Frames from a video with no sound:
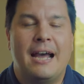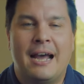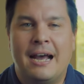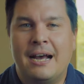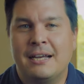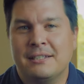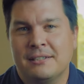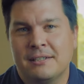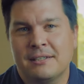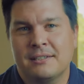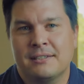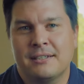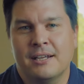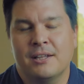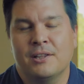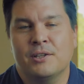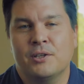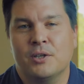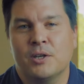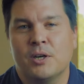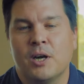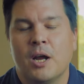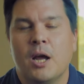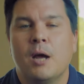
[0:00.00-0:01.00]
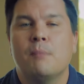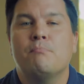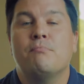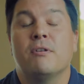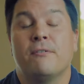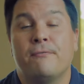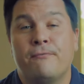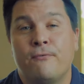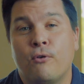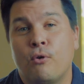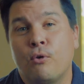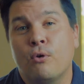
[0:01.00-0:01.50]
as a seller
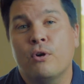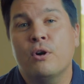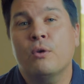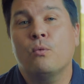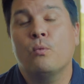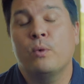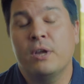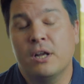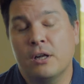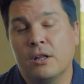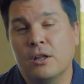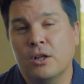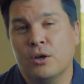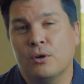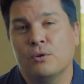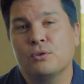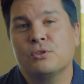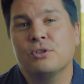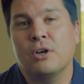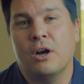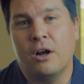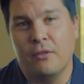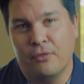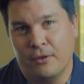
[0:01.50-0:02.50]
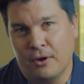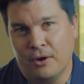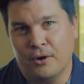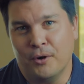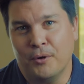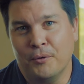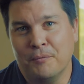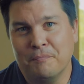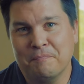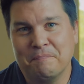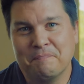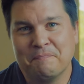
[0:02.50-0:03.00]
before we close on the
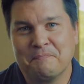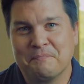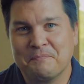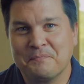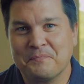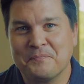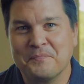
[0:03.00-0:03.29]
home.